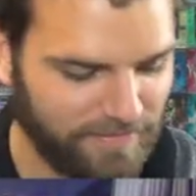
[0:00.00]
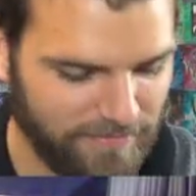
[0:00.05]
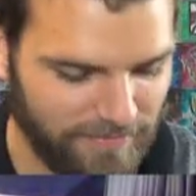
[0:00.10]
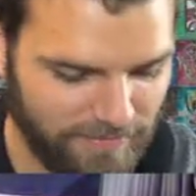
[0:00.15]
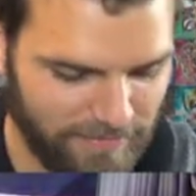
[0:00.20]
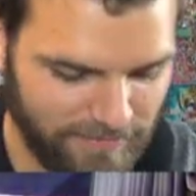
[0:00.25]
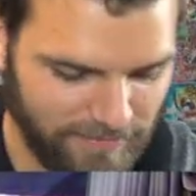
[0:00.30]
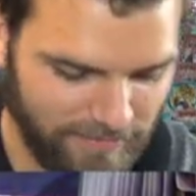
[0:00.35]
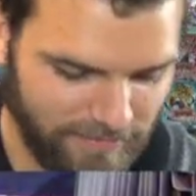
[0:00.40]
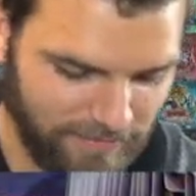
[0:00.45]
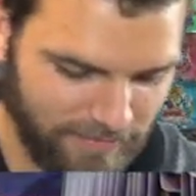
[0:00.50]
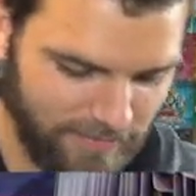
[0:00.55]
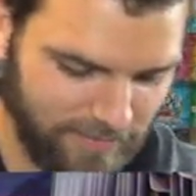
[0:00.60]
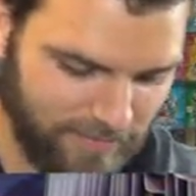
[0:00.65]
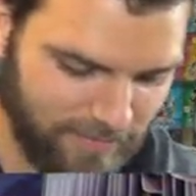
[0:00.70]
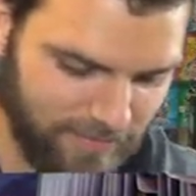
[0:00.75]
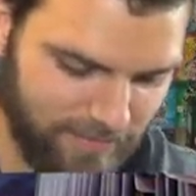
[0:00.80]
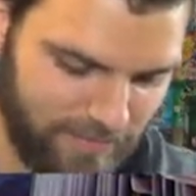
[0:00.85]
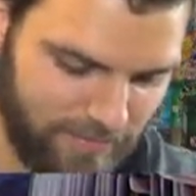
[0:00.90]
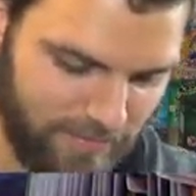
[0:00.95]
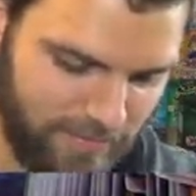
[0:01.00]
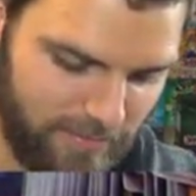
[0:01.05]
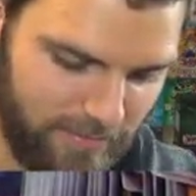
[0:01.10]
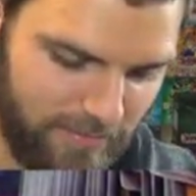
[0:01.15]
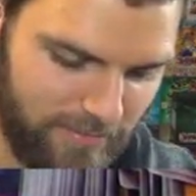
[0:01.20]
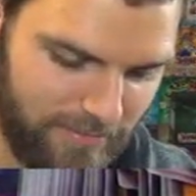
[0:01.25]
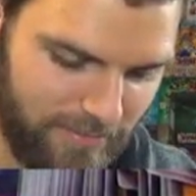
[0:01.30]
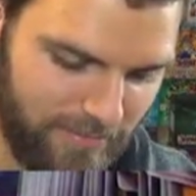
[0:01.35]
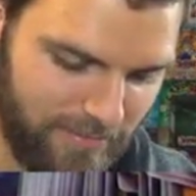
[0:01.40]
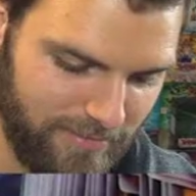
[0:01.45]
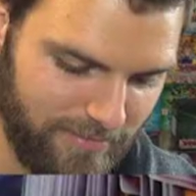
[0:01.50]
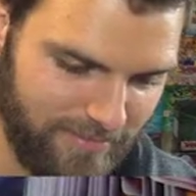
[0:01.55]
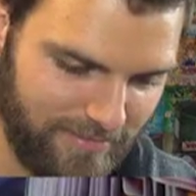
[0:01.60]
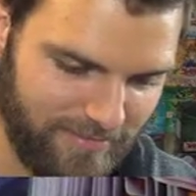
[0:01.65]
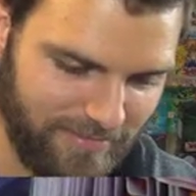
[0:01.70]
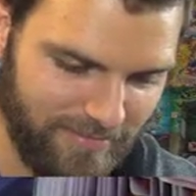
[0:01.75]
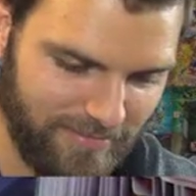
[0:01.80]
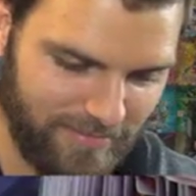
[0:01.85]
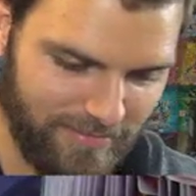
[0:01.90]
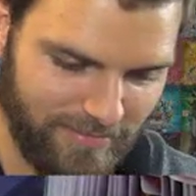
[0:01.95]

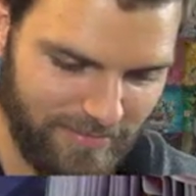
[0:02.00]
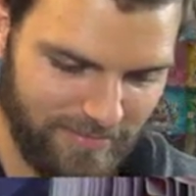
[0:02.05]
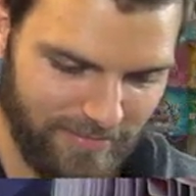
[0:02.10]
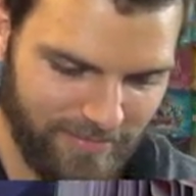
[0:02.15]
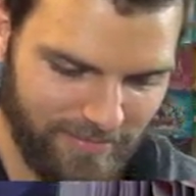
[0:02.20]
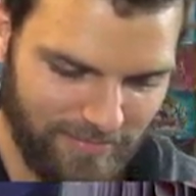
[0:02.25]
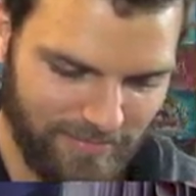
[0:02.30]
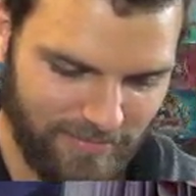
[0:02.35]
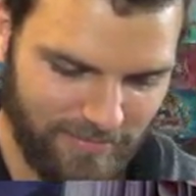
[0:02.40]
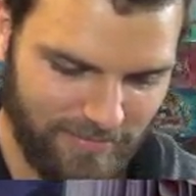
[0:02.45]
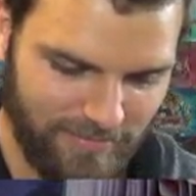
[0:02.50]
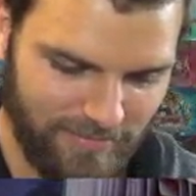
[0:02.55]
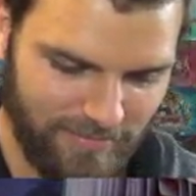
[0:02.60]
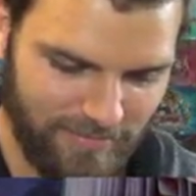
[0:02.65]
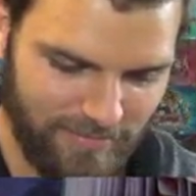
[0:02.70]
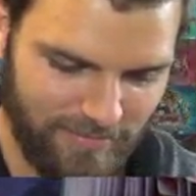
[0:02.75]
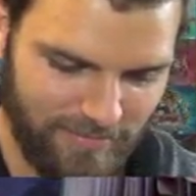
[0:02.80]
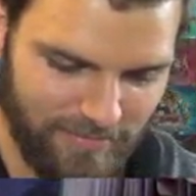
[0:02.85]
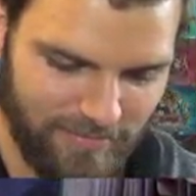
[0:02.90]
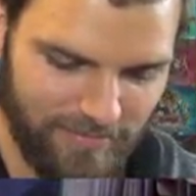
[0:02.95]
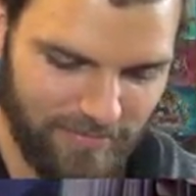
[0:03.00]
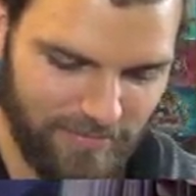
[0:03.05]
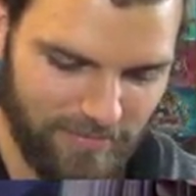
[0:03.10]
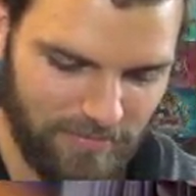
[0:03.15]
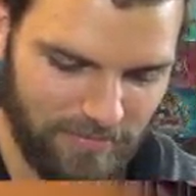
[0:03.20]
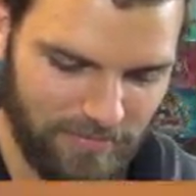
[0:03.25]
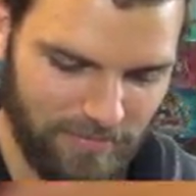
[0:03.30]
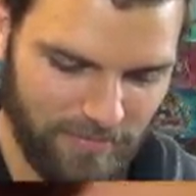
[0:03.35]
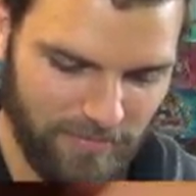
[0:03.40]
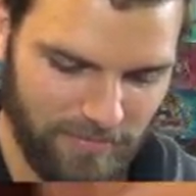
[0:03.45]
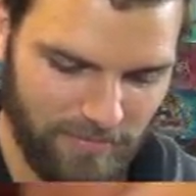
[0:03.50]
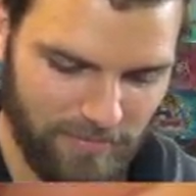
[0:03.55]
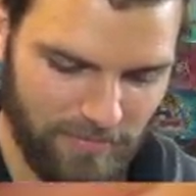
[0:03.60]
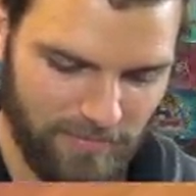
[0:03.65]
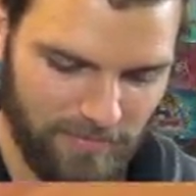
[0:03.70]
(no one is talking)